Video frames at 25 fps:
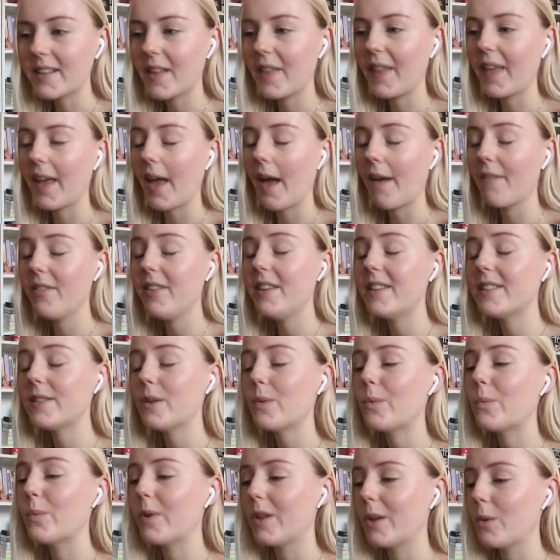And they have this
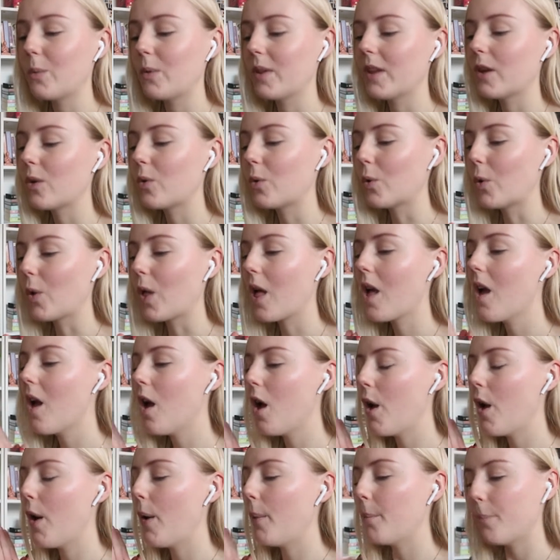really, really cool
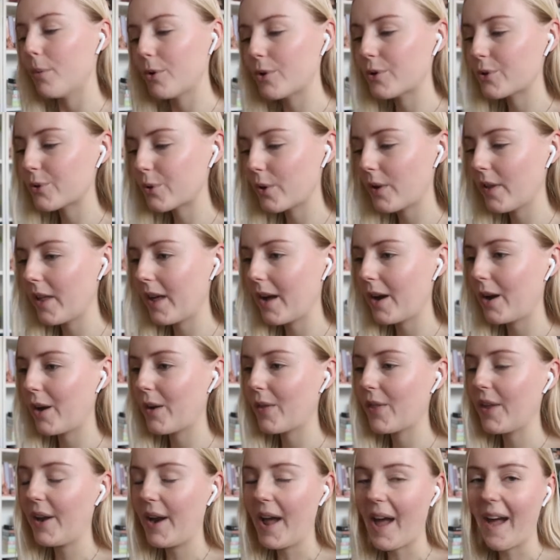bookstore there
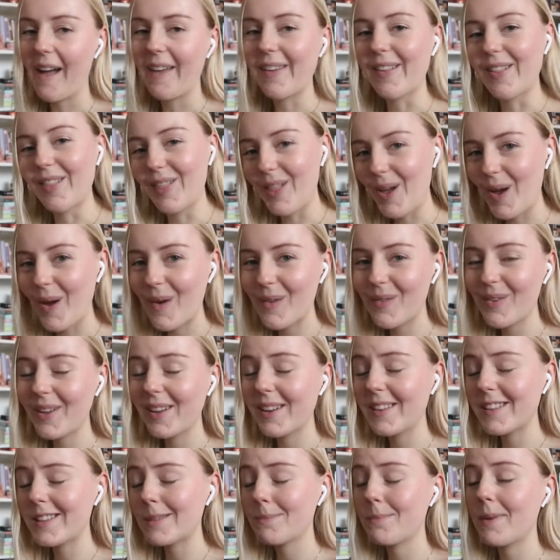that I love, and
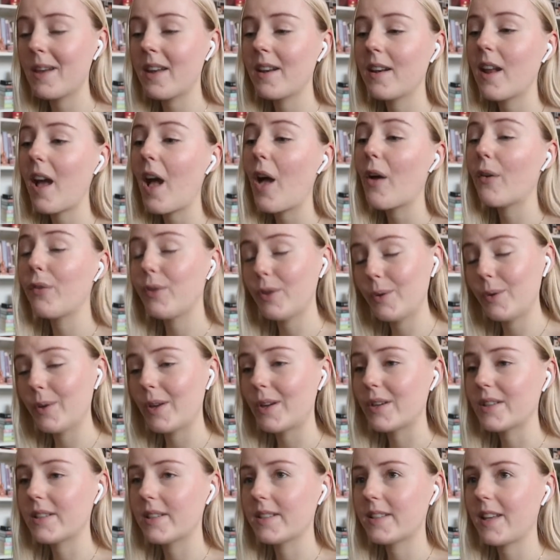it's been a few
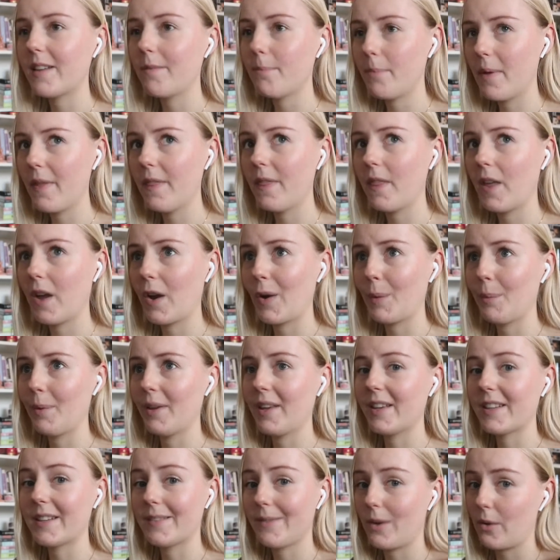years since I've been there
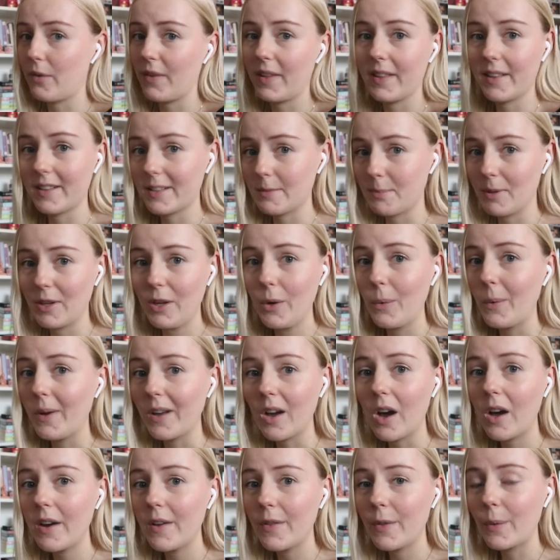because of everything that's been going
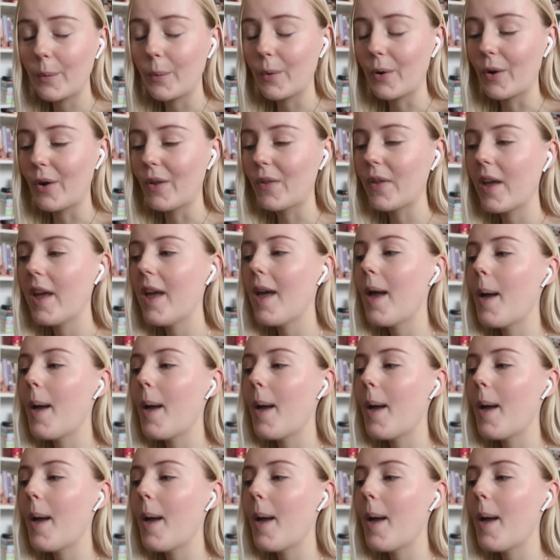on in the world,